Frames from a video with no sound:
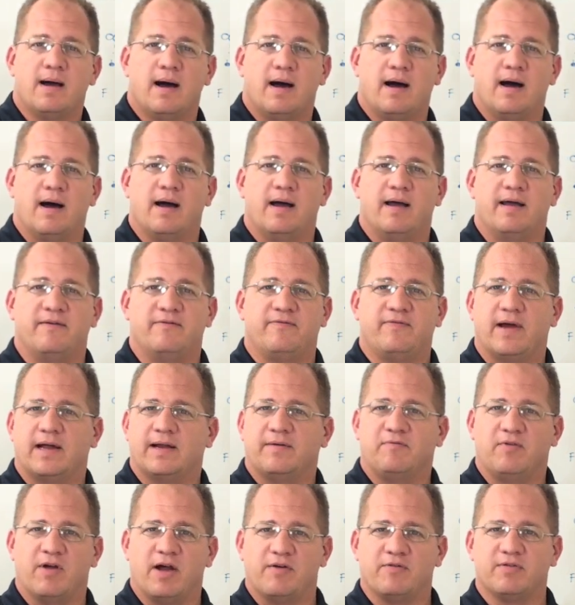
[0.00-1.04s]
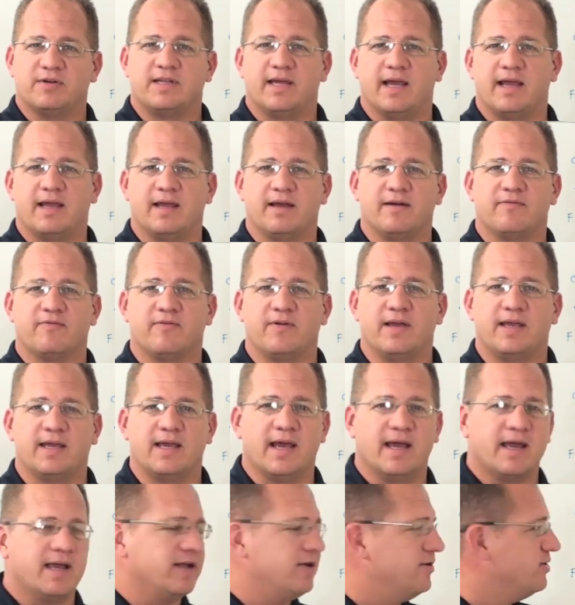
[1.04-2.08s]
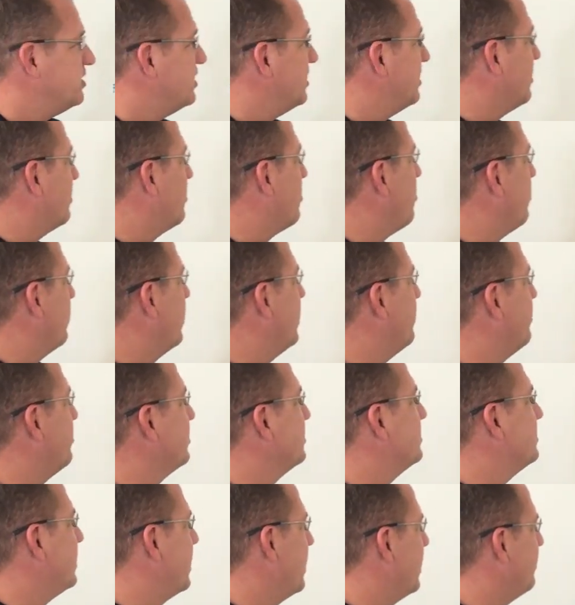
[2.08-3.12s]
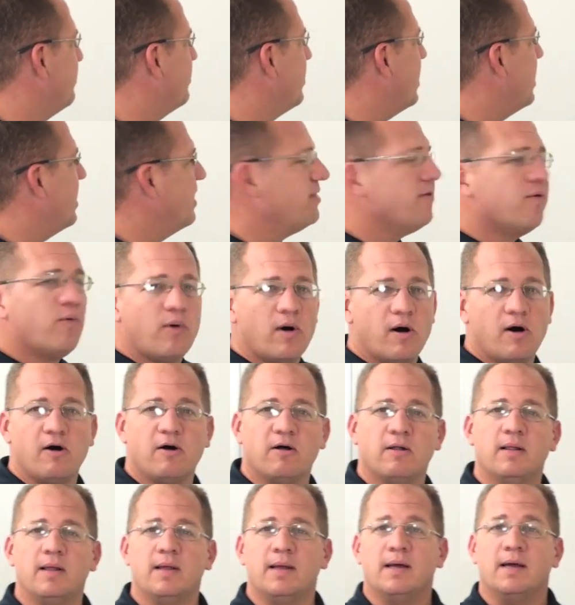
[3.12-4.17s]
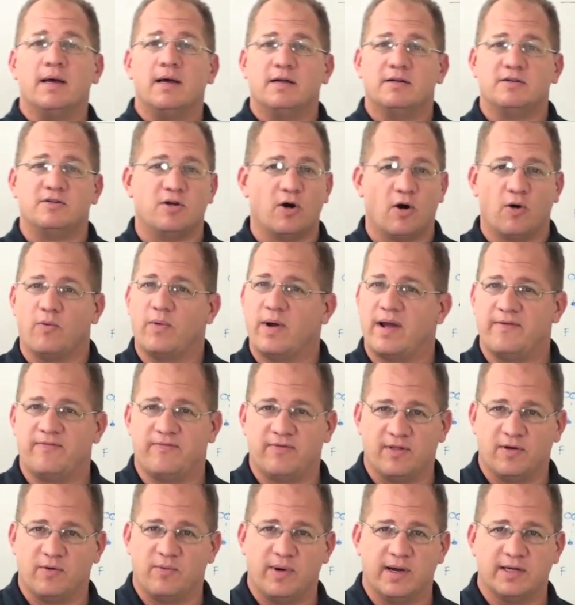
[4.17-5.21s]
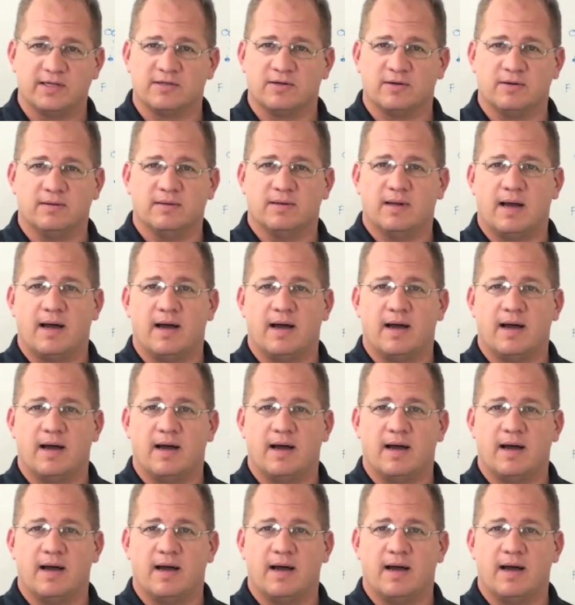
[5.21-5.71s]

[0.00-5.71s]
In fact, if you're ever taking a free kick and you see the goalkeeper standing behind the wall, don't wait for the whistle.